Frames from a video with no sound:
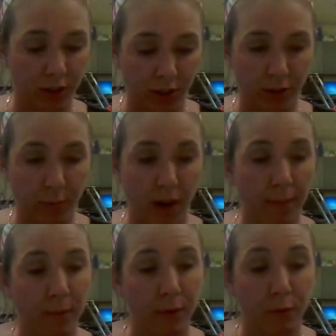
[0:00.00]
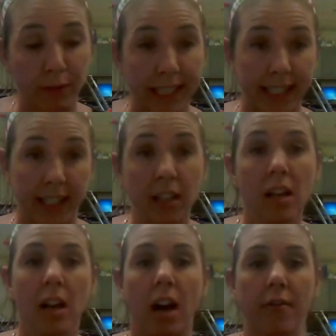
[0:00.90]
to do the problem with Rita
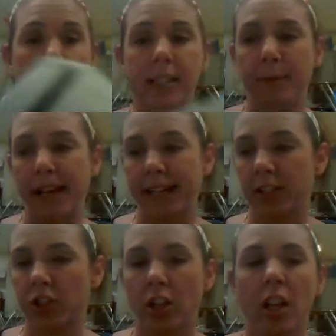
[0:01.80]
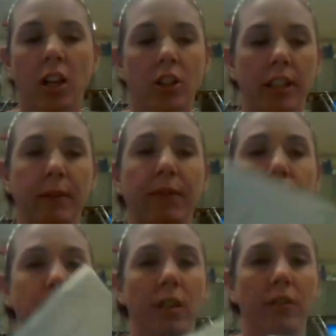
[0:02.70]
on this page. So then we
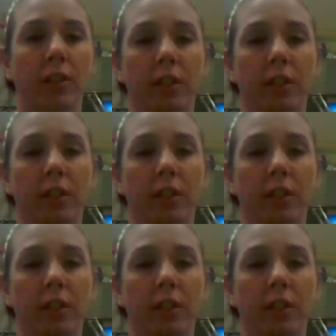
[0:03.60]
flipped over